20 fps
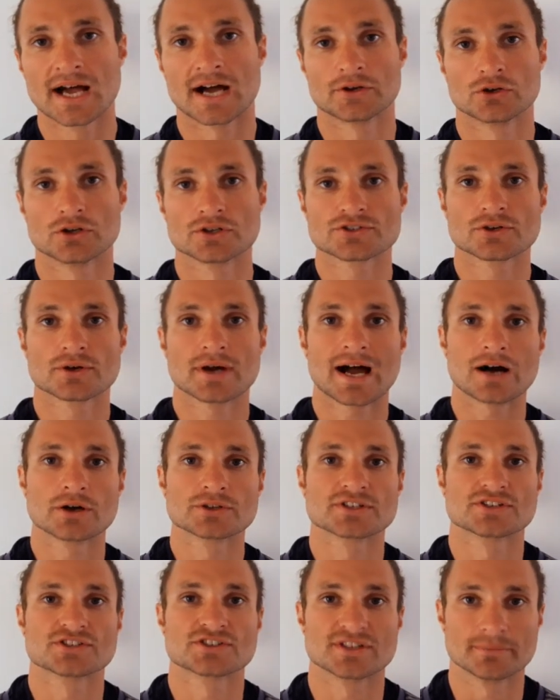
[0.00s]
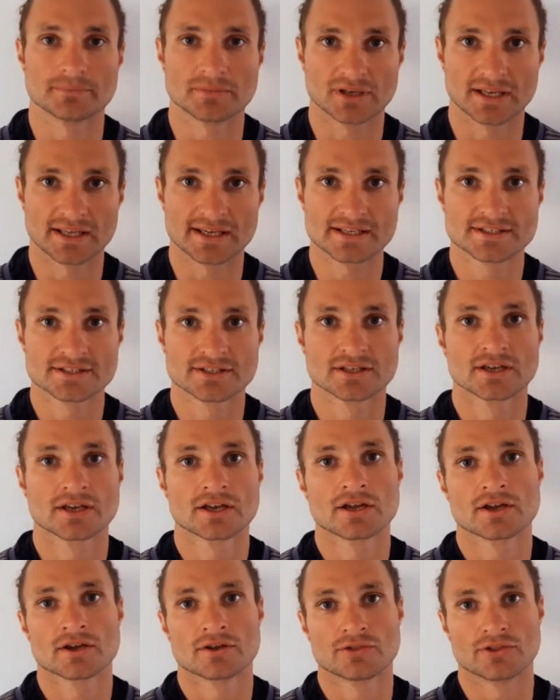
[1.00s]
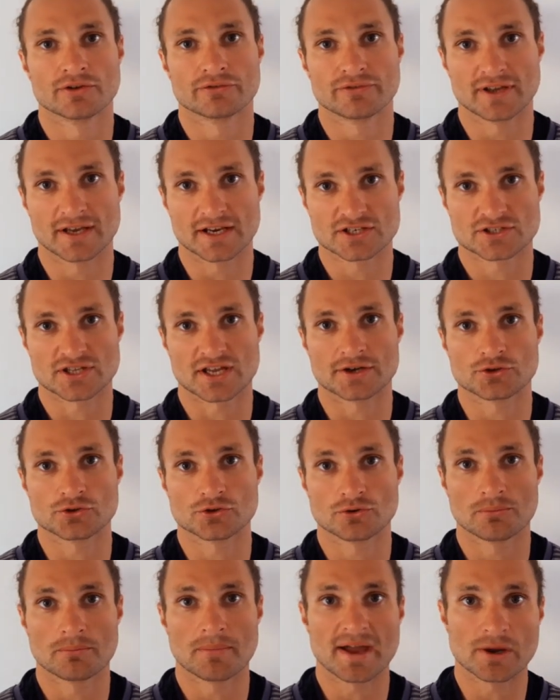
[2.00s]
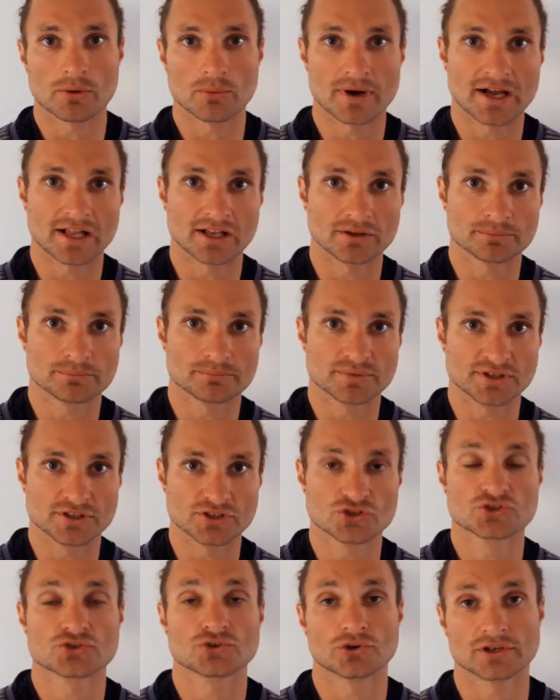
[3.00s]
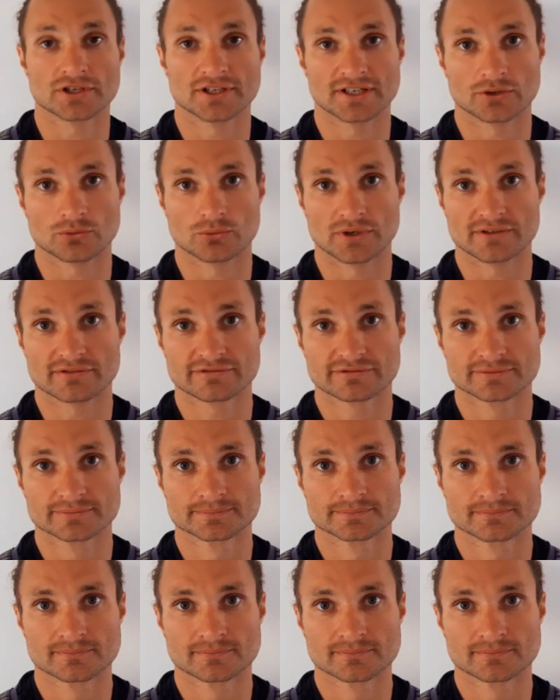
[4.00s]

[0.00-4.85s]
and also how to simulate the things that you may well be struggling with.